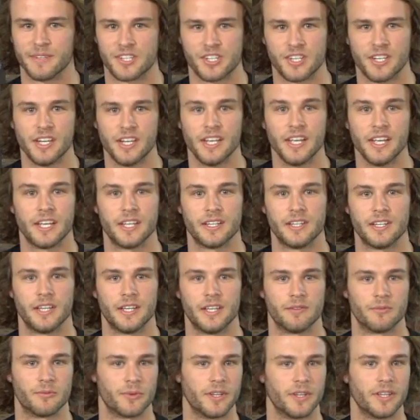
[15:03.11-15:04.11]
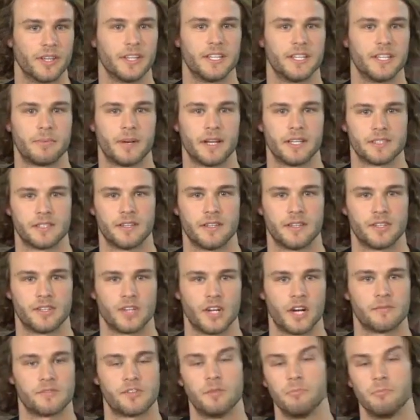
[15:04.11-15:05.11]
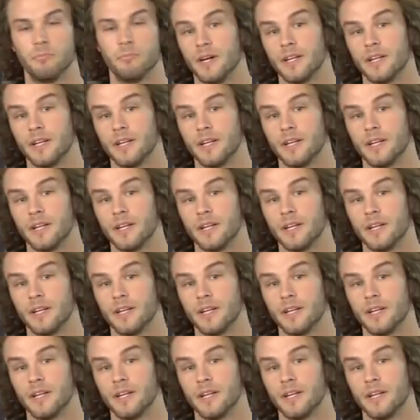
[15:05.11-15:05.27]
machine it. It really depends on the geometry.